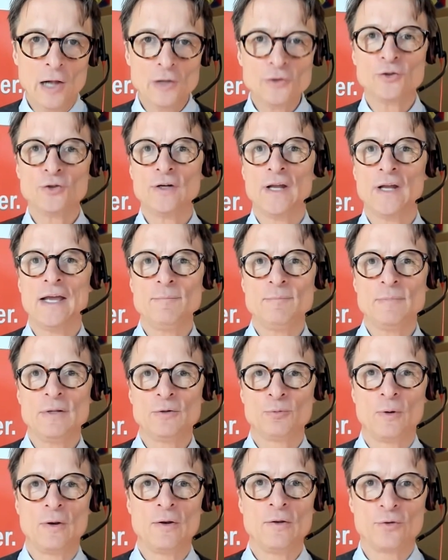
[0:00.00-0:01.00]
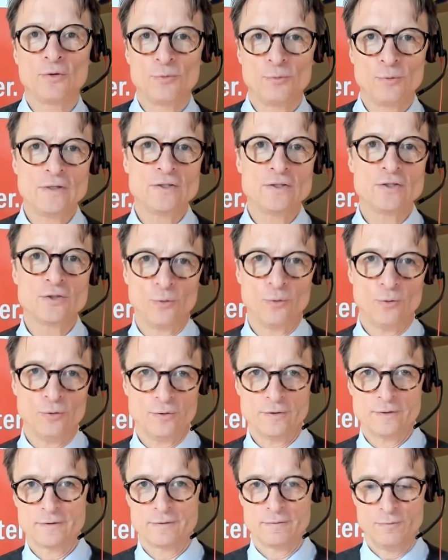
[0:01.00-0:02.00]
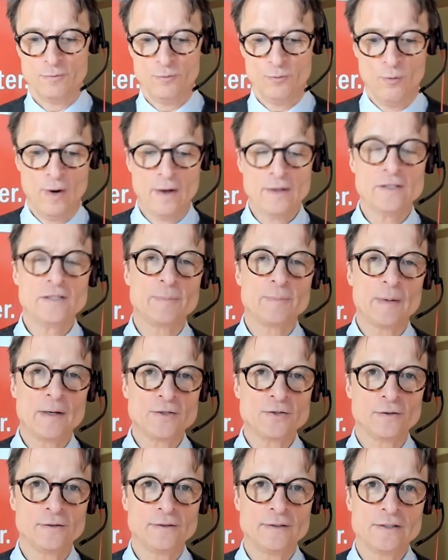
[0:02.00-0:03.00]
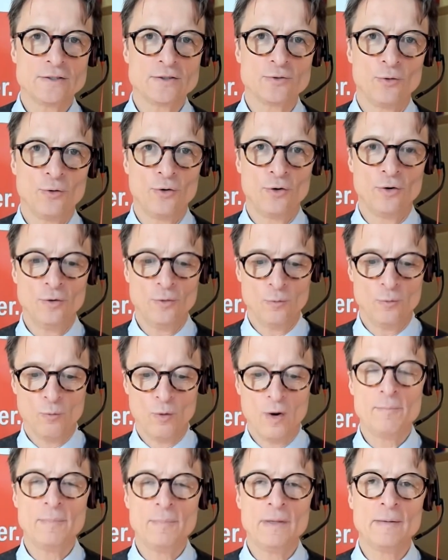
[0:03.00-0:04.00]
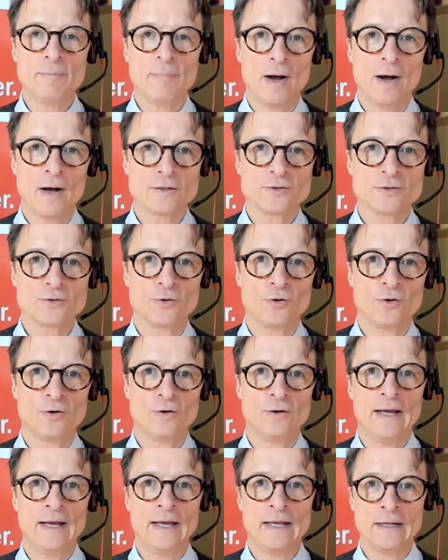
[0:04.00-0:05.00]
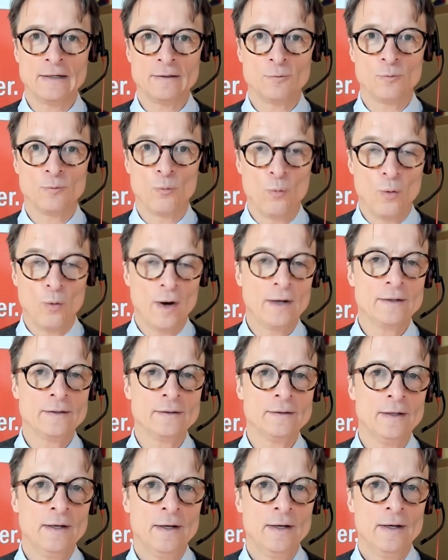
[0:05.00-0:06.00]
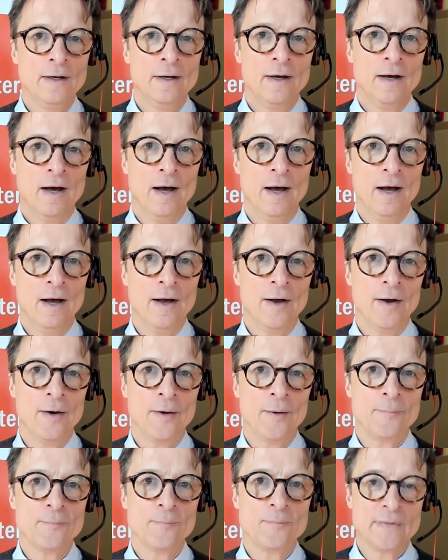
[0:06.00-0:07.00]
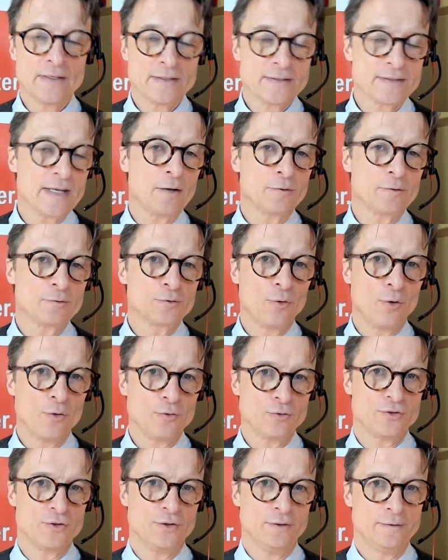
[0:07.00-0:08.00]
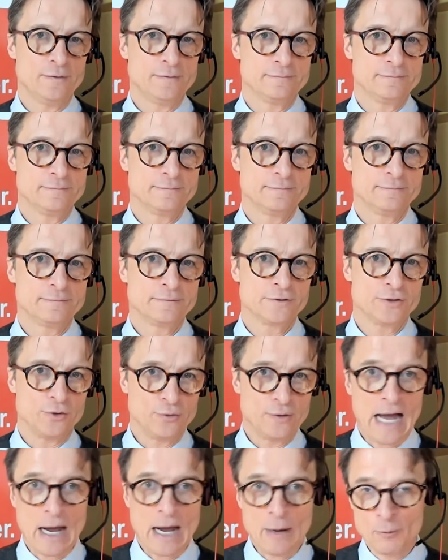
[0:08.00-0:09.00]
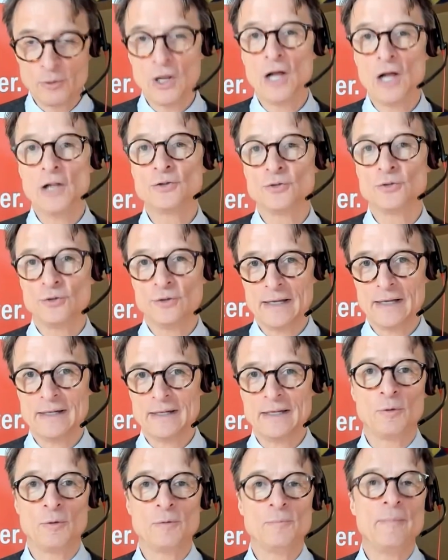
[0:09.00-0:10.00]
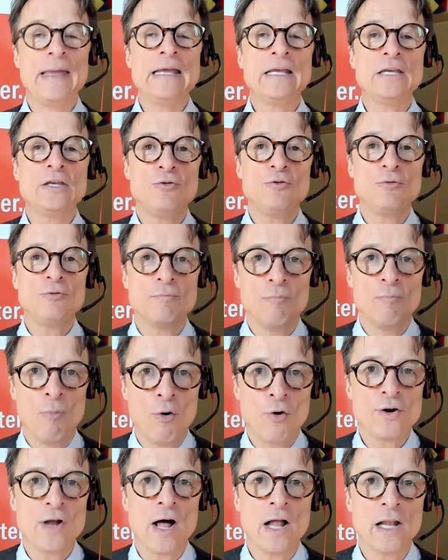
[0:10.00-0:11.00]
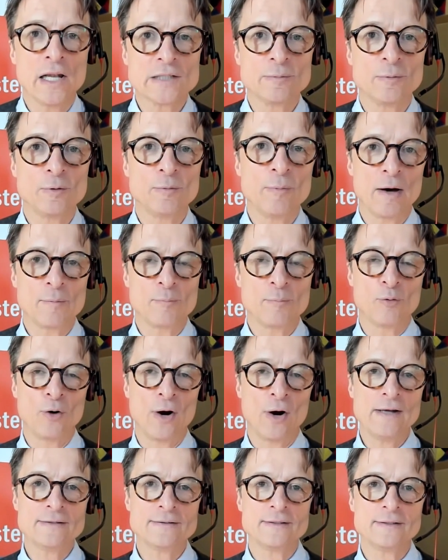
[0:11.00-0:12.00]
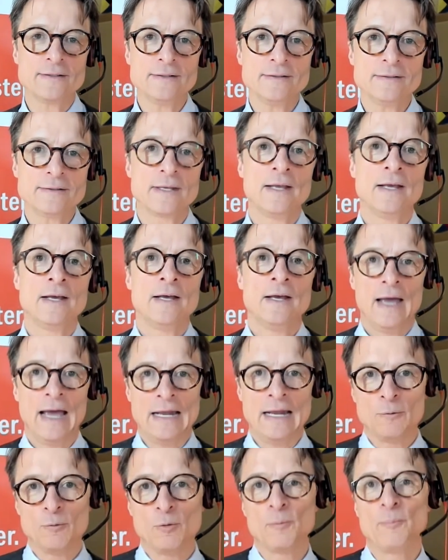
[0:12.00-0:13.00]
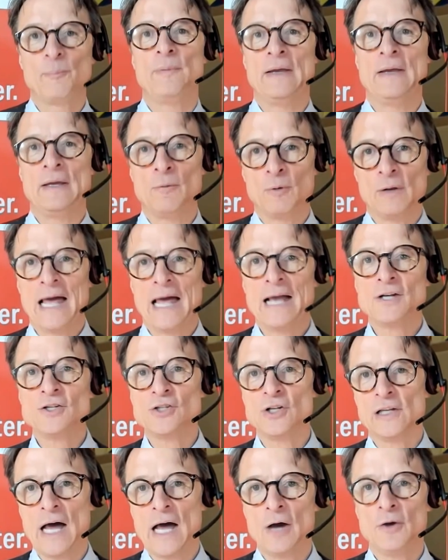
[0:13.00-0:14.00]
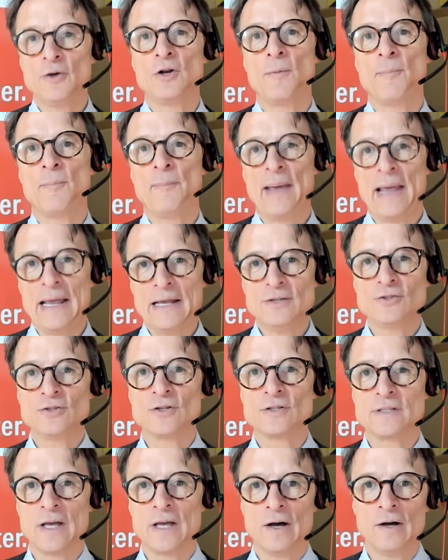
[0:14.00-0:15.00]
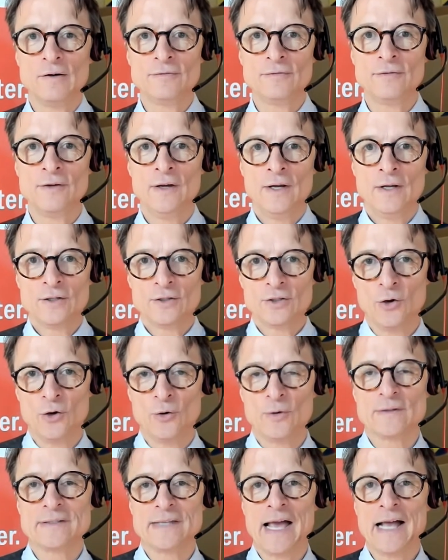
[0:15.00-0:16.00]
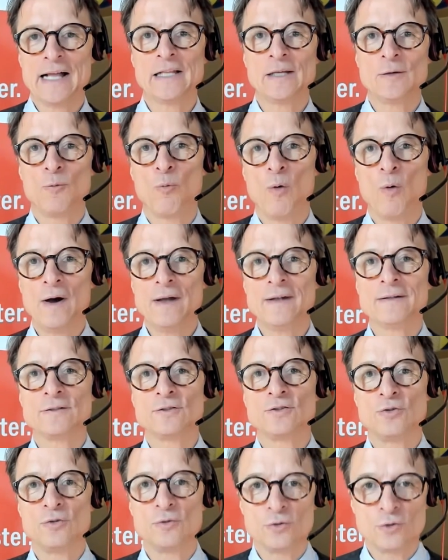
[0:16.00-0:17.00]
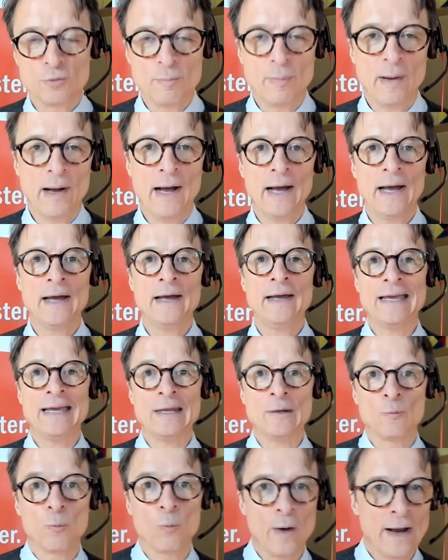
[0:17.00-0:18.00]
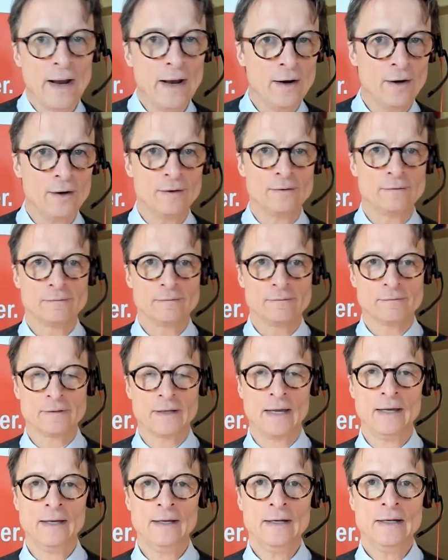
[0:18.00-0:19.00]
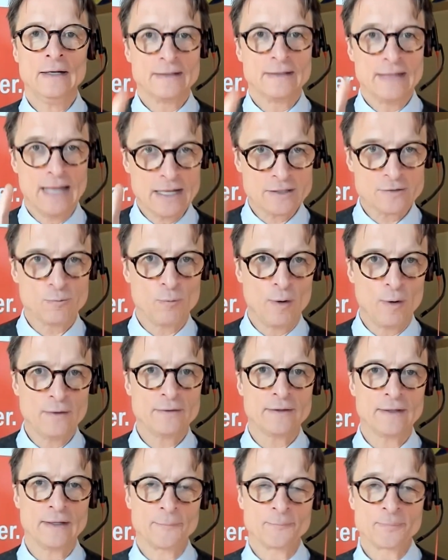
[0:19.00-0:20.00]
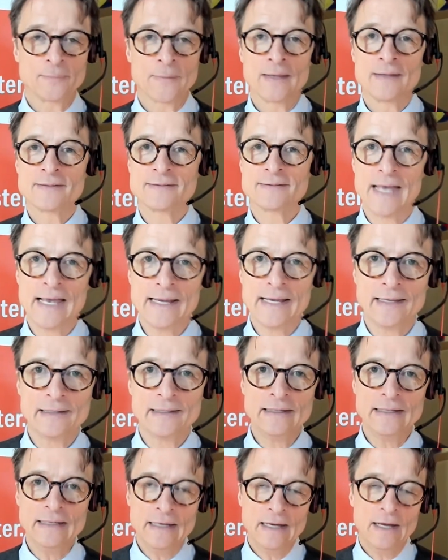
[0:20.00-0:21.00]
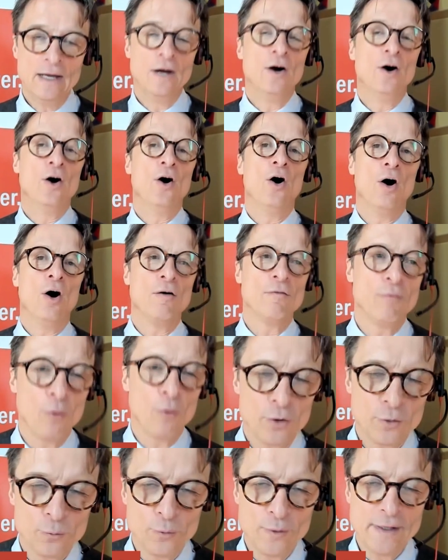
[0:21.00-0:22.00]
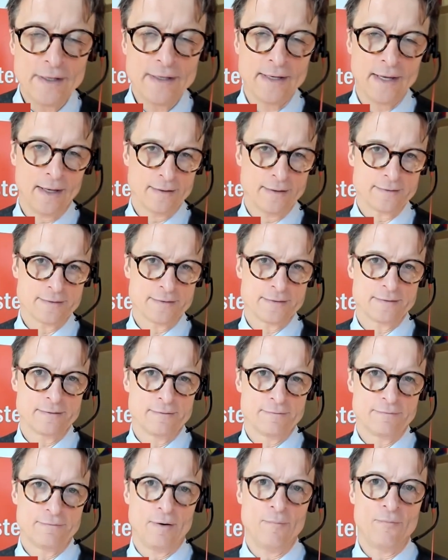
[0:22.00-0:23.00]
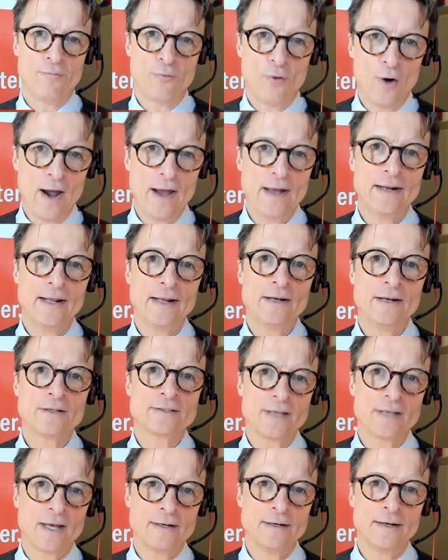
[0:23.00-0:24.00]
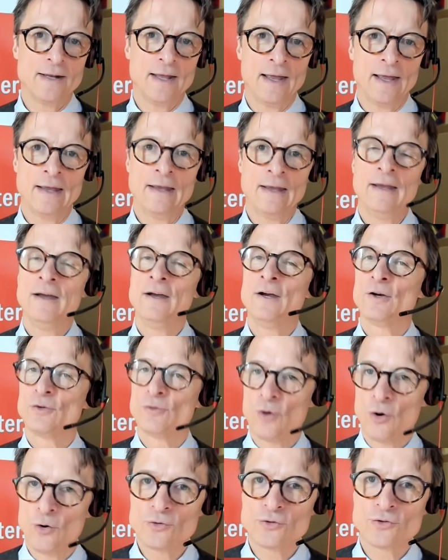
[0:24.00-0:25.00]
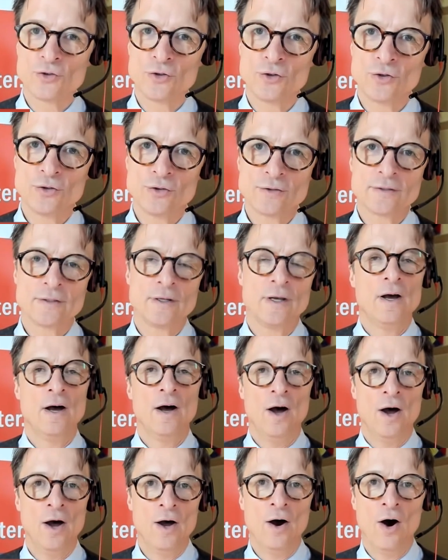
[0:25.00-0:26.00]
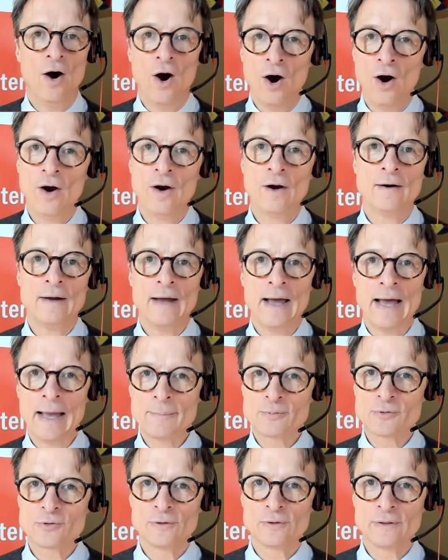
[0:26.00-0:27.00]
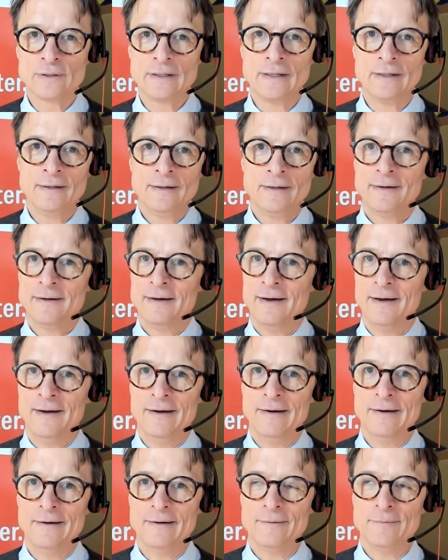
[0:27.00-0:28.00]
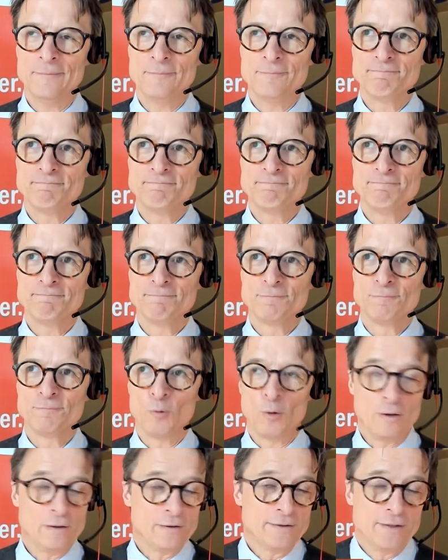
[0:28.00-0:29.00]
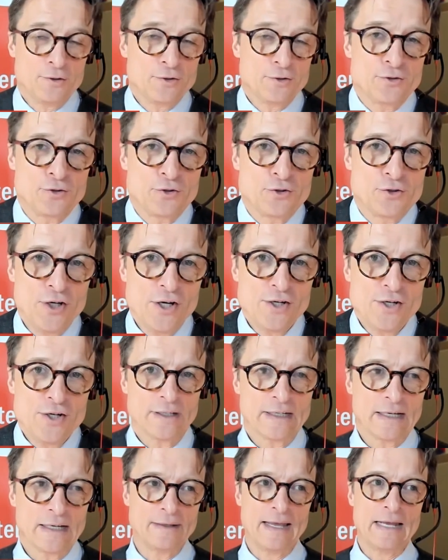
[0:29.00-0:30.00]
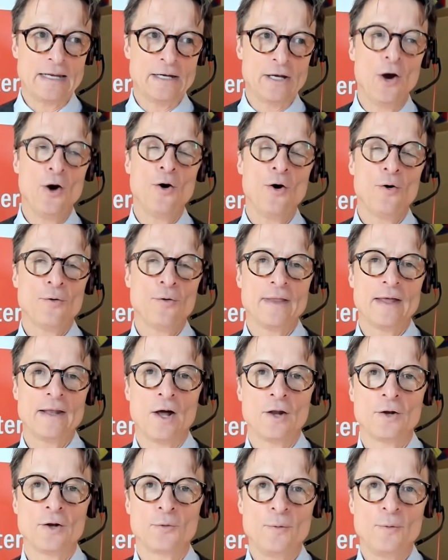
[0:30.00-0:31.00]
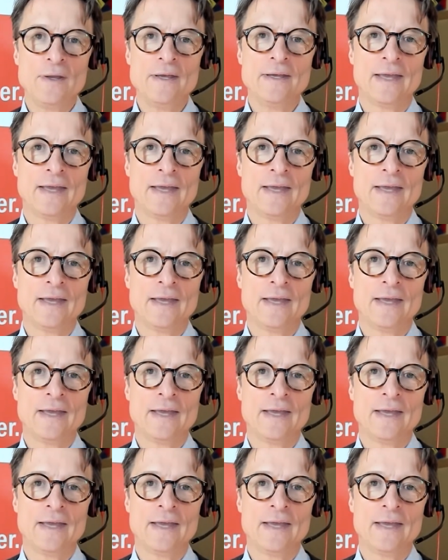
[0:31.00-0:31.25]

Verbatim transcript: alternate between three stores one specialty store, one big box store, and one uh, discount grocer. So I will alternate. It will make you more knowledgeable about prices, and it will it will actually allow you to pace yourself to know exactly what to buy and where. Okay, that's one thing. Secondly, avoid weekends. From Friday to Sunday, grocers uh, are absolutely uh, well, they're strategic and they know that on the